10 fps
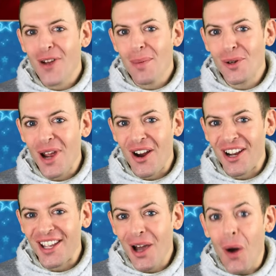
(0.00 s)

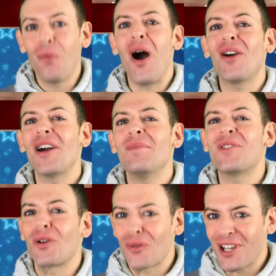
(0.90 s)
February! Welcome
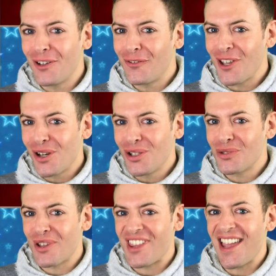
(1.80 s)
to Real Feelz
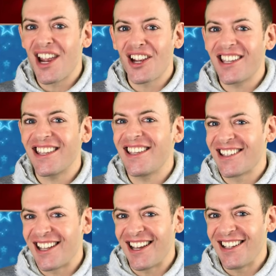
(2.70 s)
with Eric
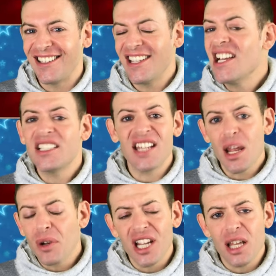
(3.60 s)
Kahila. Today
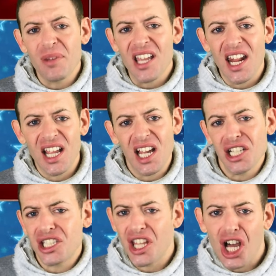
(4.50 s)
we're going to be getting
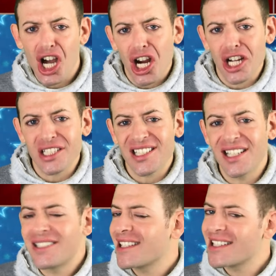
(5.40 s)
to the heart,
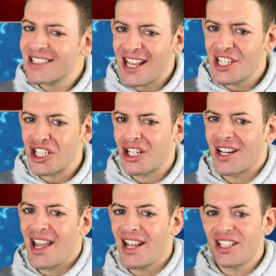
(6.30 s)
to the center,
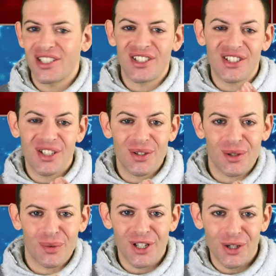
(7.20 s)
and to
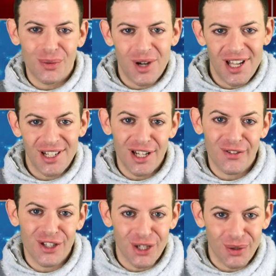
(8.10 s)
the real one
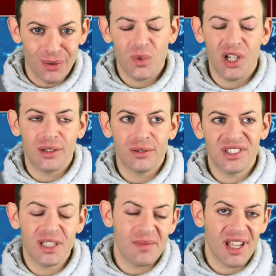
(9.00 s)
of you. Well,
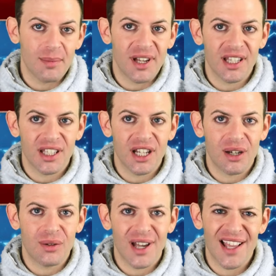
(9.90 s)
to me, but you
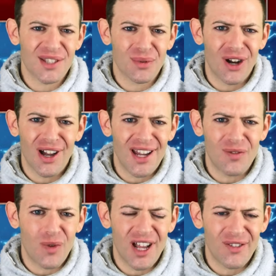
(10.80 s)
know, I guess we're all kind of
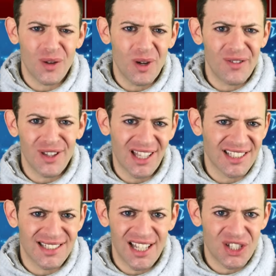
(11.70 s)
one if you want to feel
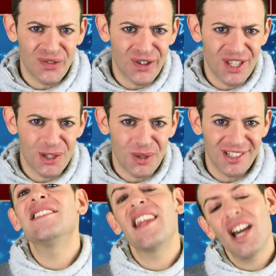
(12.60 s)
existential for this one.
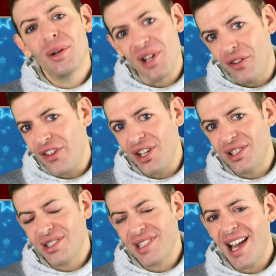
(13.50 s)
Today on Real
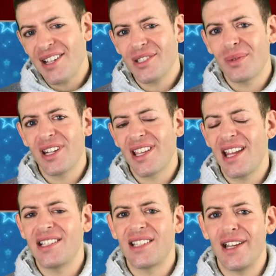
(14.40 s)
Feelz, I just want to
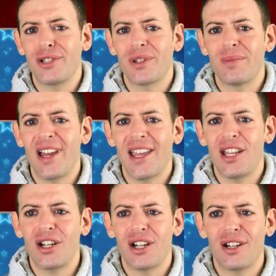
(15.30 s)
get in touch with my
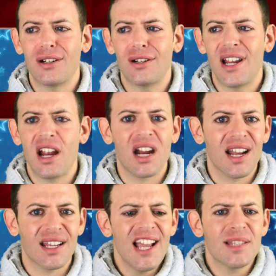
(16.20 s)
inner
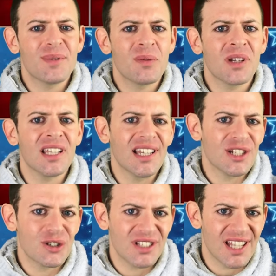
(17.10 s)
Eric. It's been really
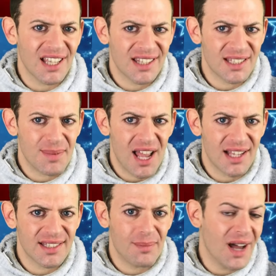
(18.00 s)
interesting this
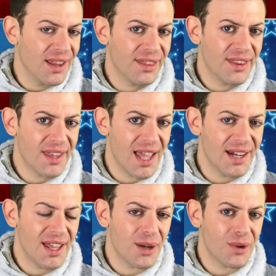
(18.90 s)
past month, and
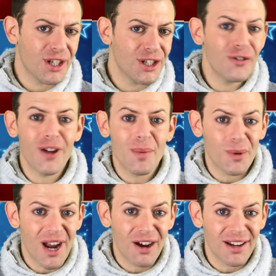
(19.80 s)
now that we're in a new
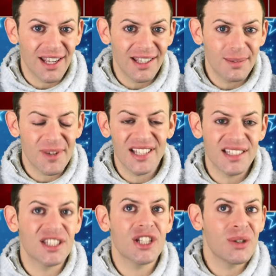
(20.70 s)
February, because
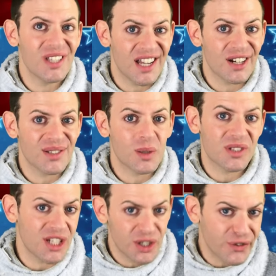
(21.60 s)
it's a new year, so it's
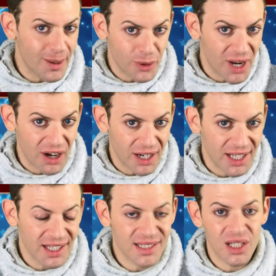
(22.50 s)
a new
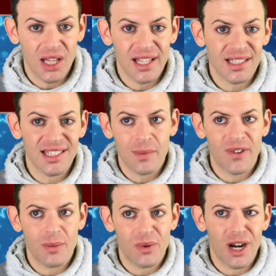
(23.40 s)
February. It's not like the same
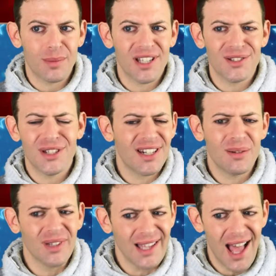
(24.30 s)
February, because you didn't
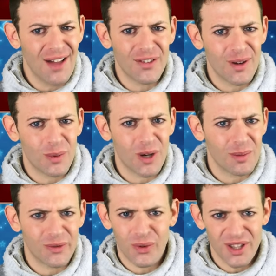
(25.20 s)
really have a February
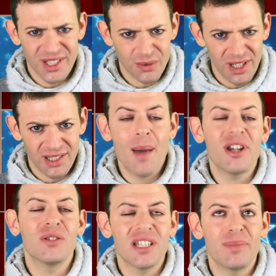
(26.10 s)
before this one. I mean,
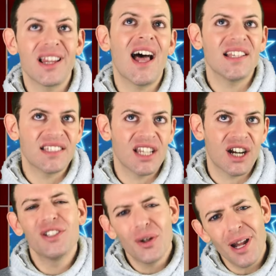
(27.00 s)
you did, but last
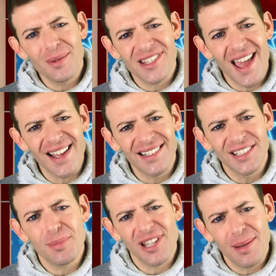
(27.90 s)
year. You know what I'm saying?
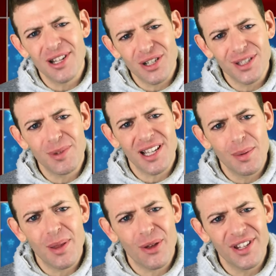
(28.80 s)
You pick it up my drift, you pick it up
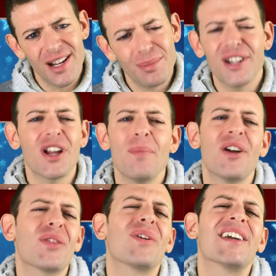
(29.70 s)
with a thumb down, but I'm
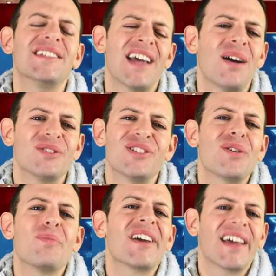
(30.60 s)
not throwing it down, so
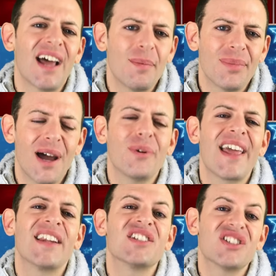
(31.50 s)
don't pick it up. I would
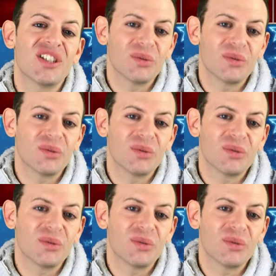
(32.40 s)
hand it to you,